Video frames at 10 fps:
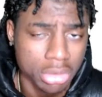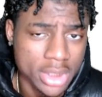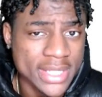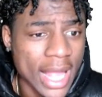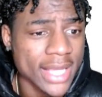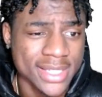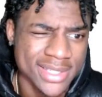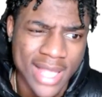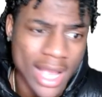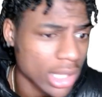He's nice. He's
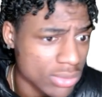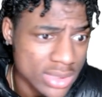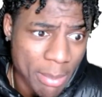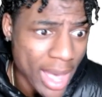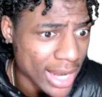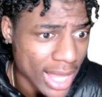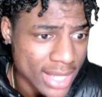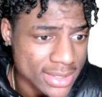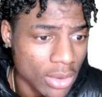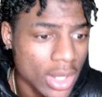not close to
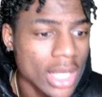badass though.